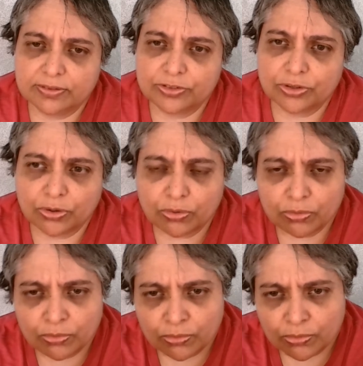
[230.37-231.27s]
So
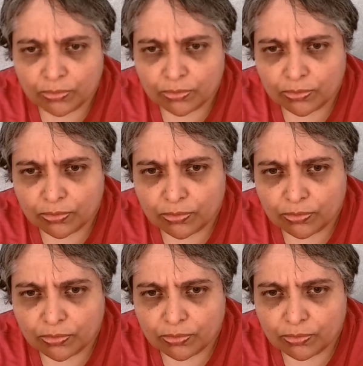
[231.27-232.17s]

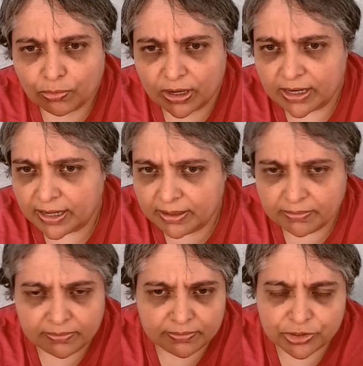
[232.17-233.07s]
while
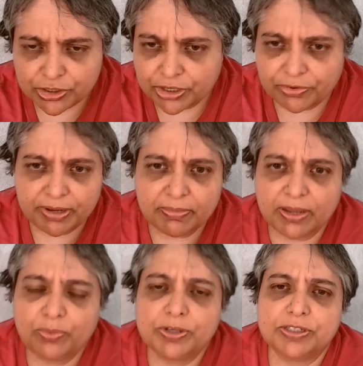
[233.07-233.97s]
I'm sharing
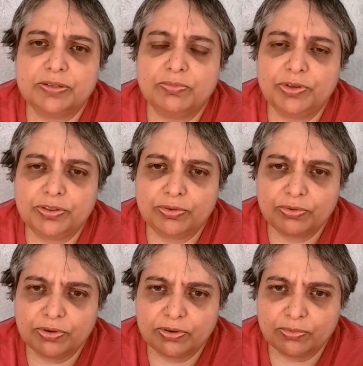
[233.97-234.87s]
my wisdom with
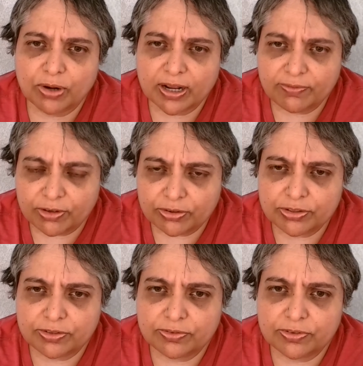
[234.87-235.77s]
you and what I've
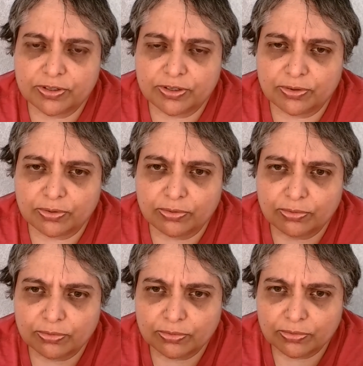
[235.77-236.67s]
learned,
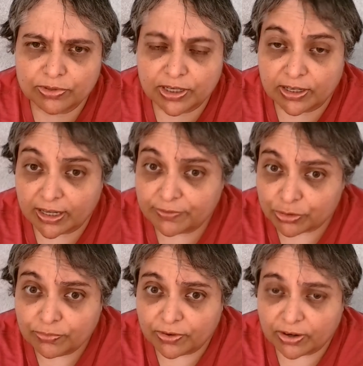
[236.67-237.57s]
in life
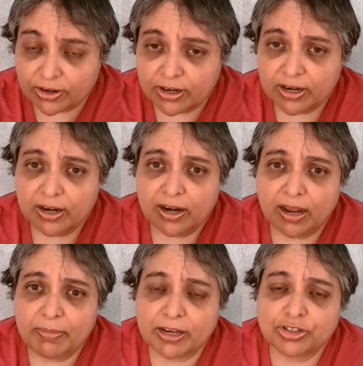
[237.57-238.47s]
so far,
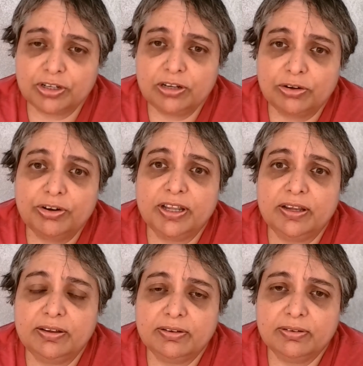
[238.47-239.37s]
I'm actually
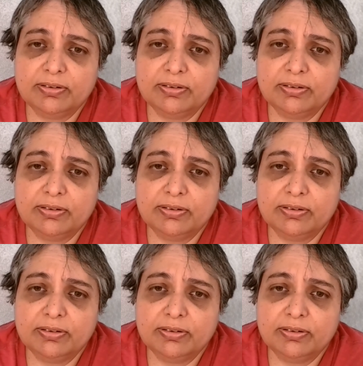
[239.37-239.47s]
learning